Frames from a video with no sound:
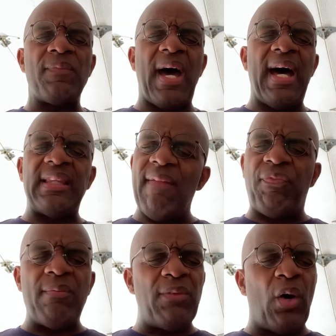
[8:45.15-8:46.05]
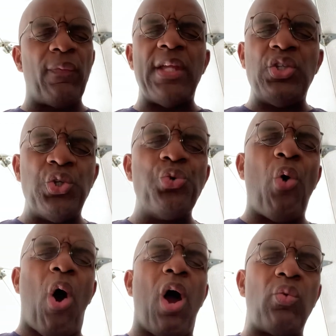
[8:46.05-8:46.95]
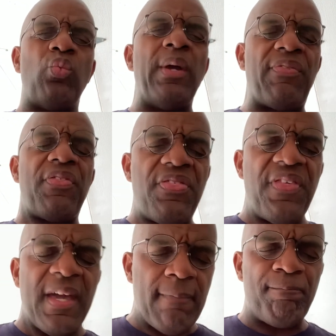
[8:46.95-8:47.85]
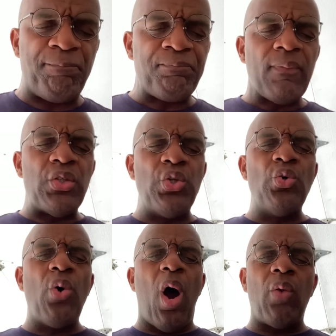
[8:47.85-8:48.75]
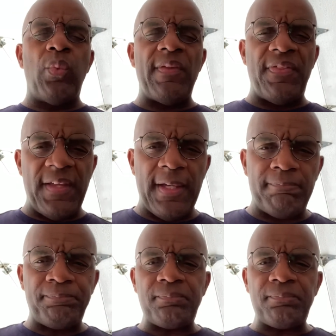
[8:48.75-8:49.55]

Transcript: uh, let let them know that you are with them. You are with them.